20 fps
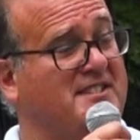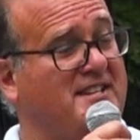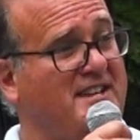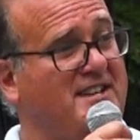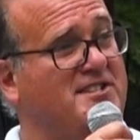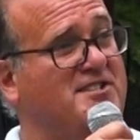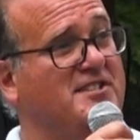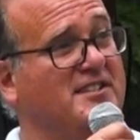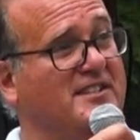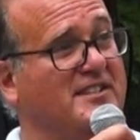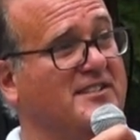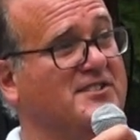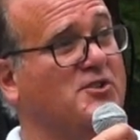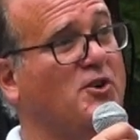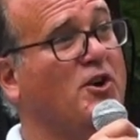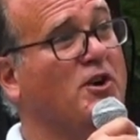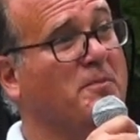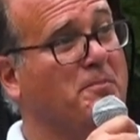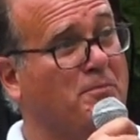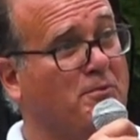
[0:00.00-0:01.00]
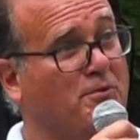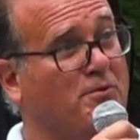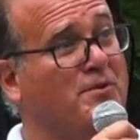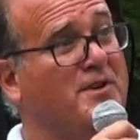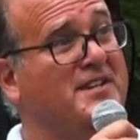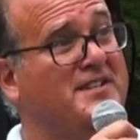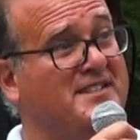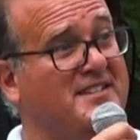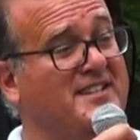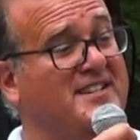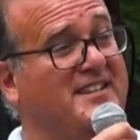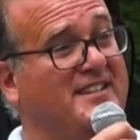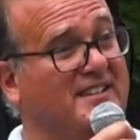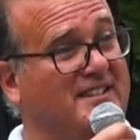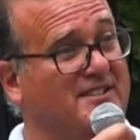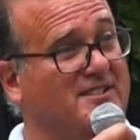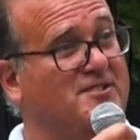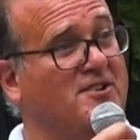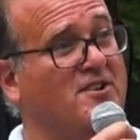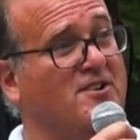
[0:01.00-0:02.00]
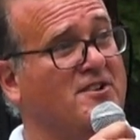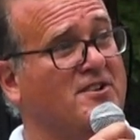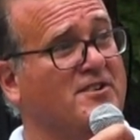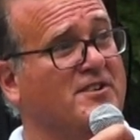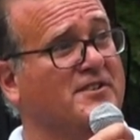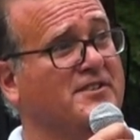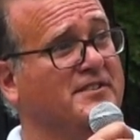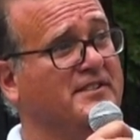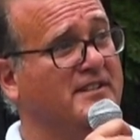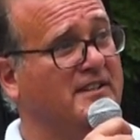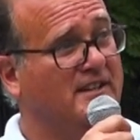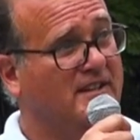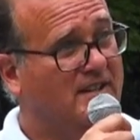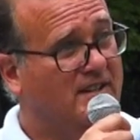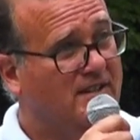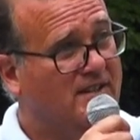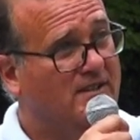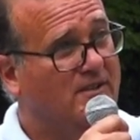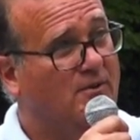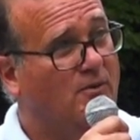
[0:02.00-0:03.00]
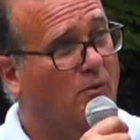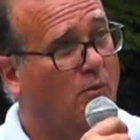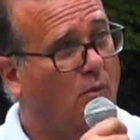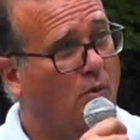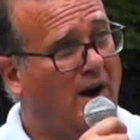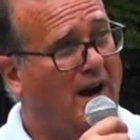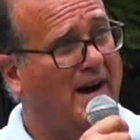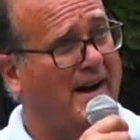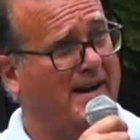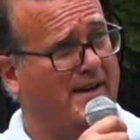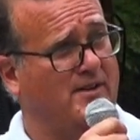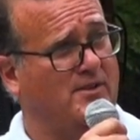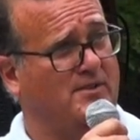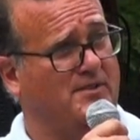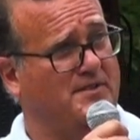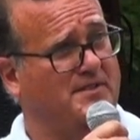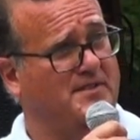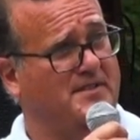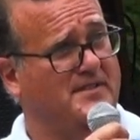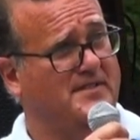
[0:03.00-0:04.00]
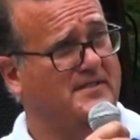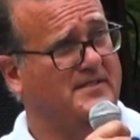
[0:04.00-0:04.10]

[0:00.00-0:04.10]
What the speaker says: teachings are pretty darn wild.